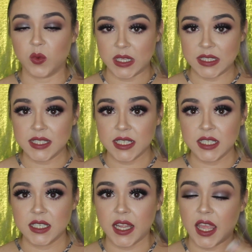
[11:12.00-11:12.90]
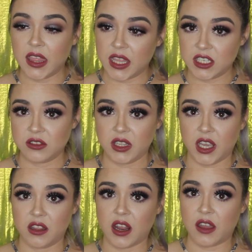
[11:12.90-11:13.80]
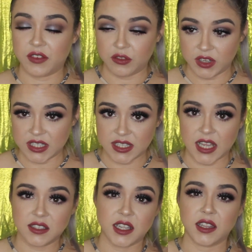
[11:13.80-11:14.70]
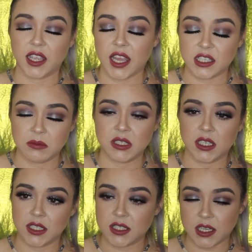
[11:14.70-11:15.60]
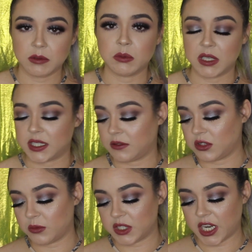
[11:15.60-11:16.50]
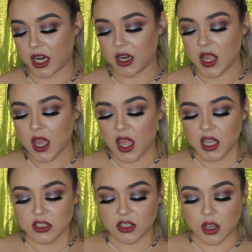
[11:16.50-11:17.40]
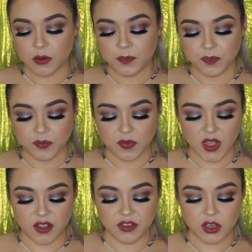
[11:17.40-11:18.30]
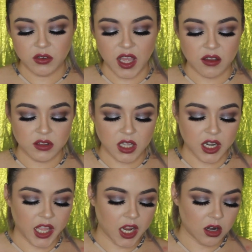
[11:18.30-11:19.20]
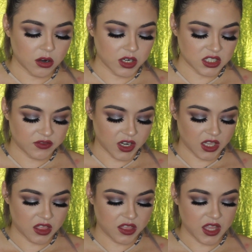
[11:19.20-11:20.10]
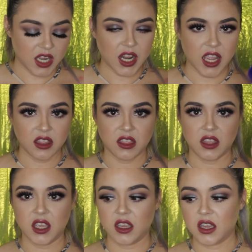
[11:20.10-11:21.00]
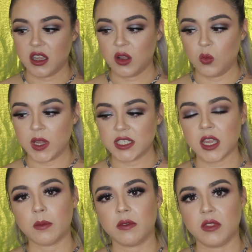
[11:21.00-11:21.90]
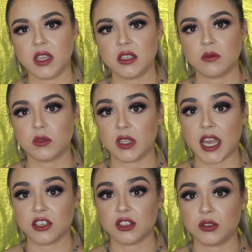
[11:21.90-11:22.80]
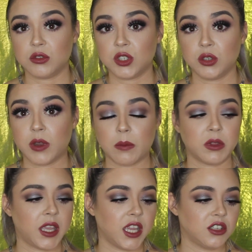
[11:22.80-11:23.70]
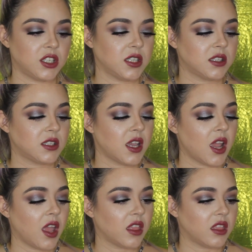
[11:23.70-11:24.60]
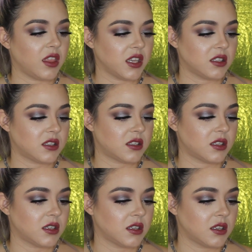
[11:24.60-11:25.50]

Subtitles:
rinse it, and then do the other half and rinse that side. Like, it has to be done in steps because I have so much hair. So if you don't have a lot of hair or it's very thin, I think one tub of these will last you 2 applications. This,